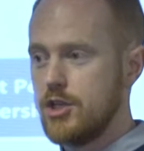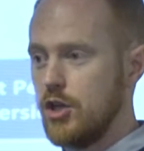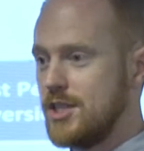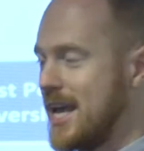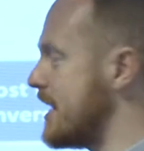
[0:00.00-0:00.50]

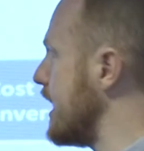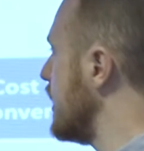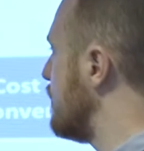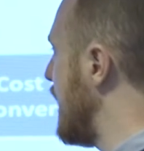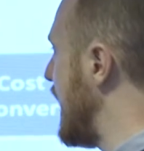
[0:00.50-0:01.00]
So
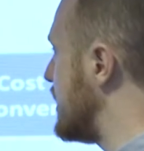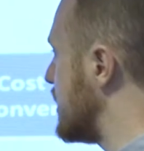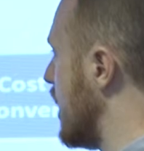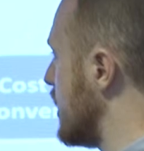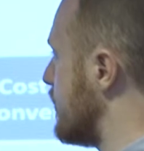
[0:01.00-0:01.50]
taking paid
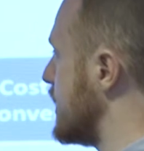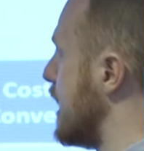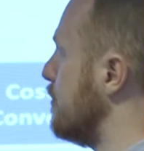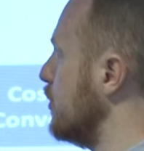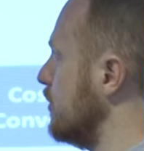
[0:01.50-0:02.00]
search, for
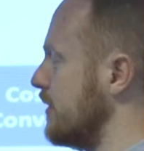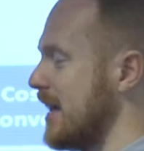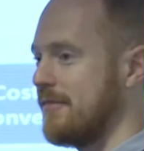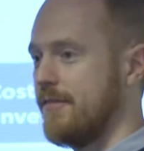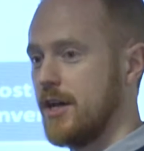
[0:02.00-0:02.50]
example,
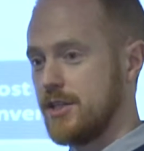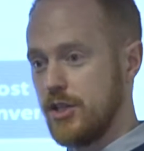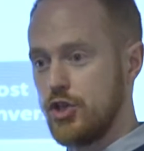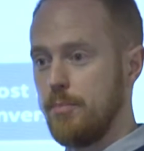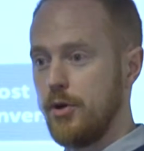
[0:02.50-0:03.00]
the adverts at
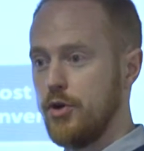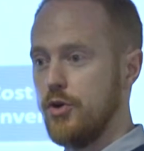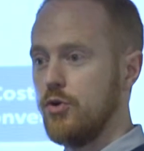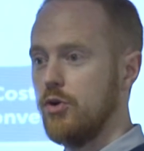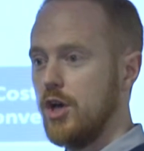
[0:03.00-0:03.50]
the top of
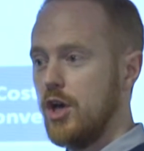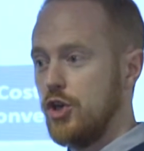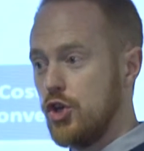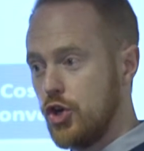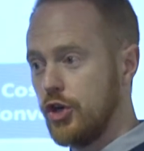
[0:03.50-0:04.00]
Google,
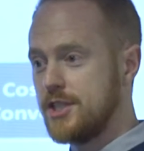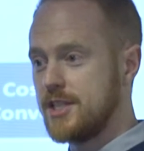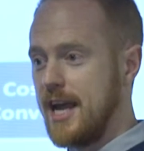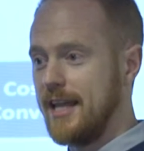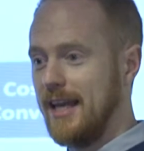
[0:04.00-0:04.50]
you could
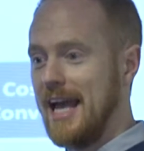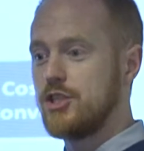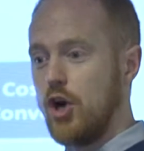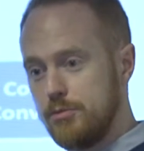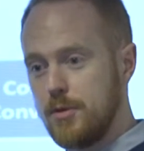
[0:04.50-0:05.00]
say,
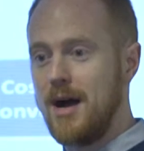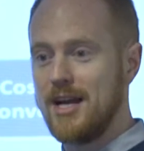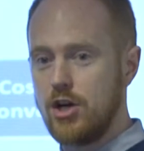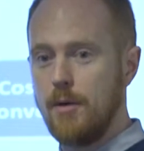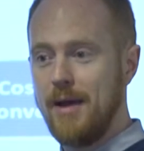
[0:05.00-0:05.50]
let's
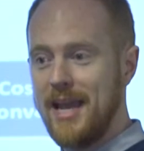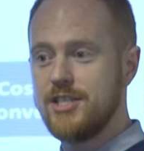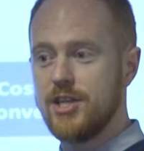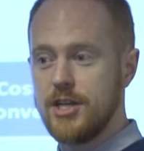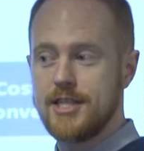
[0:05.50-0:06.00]
optimize our
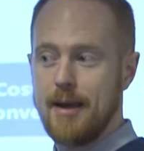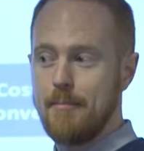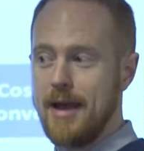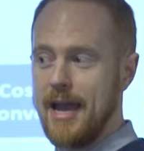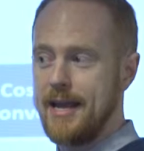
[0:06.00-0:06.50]
paid search
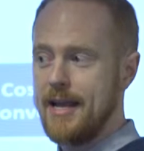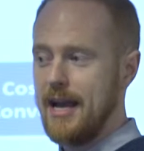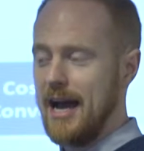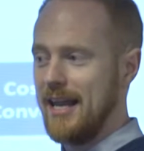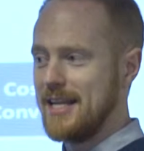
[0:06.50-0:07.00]
campaign
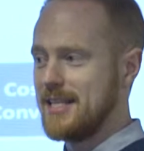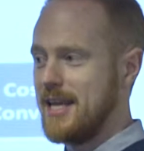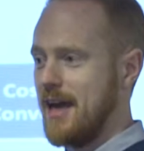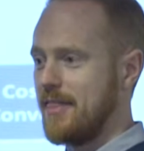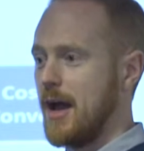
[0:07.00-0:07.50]
and let's
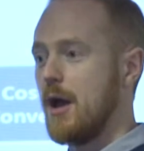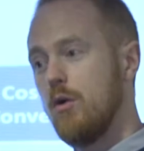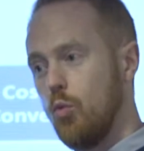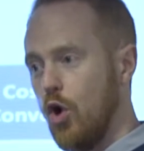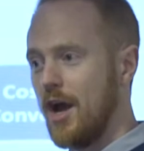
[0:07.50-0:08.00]
get that
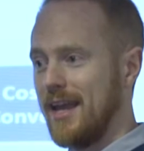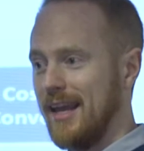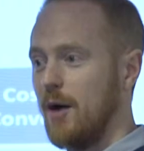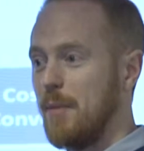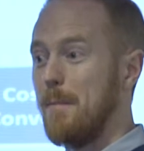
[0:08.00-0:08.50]
working
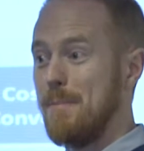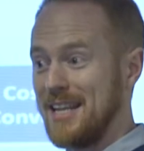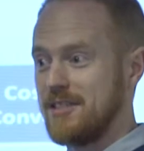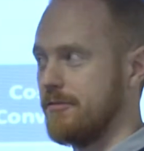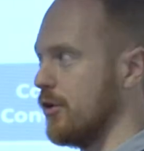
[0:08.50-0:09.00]
a little bit
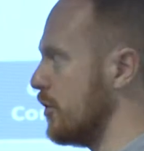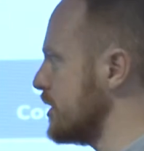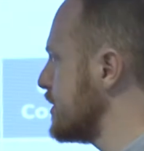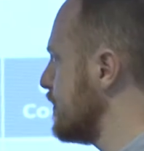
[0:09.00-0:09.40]
better for